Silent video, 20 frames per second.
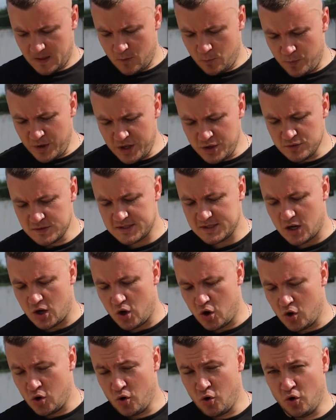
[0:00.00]
we use
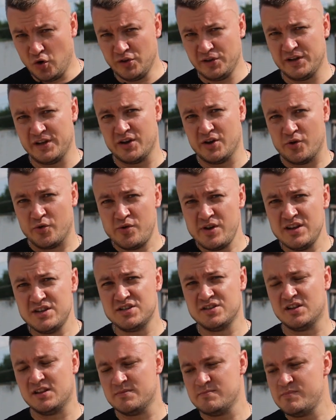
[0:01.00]
only
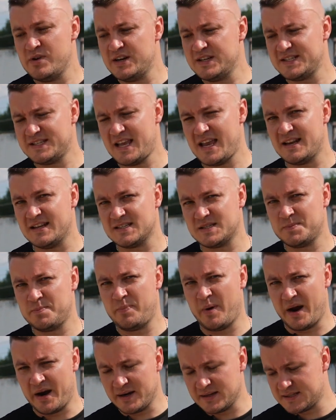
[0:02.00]
original Mercedes
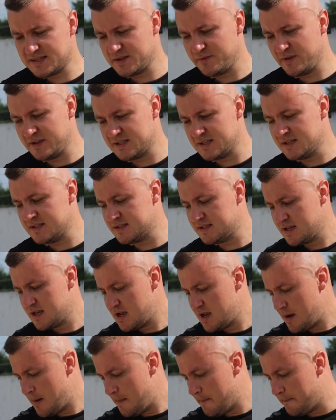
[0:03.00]
parts with these
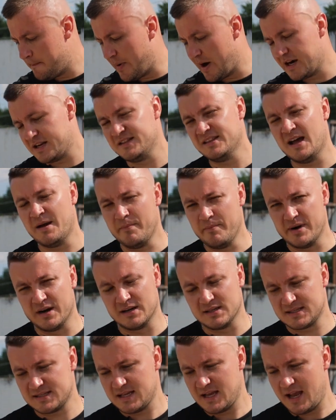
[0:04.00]
part
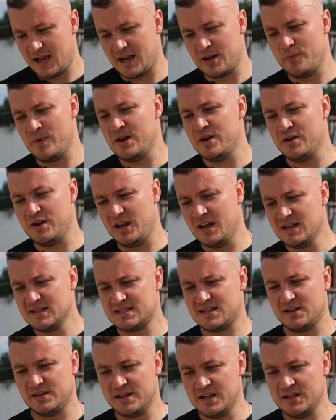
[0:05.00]
numbers, and when you
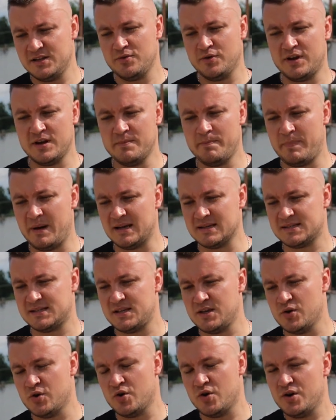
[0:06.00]
install it, you can pass
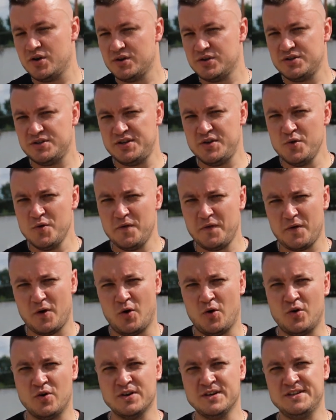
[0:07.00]
your TÜV
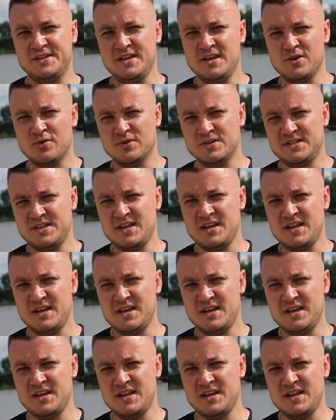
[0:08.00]
or DOT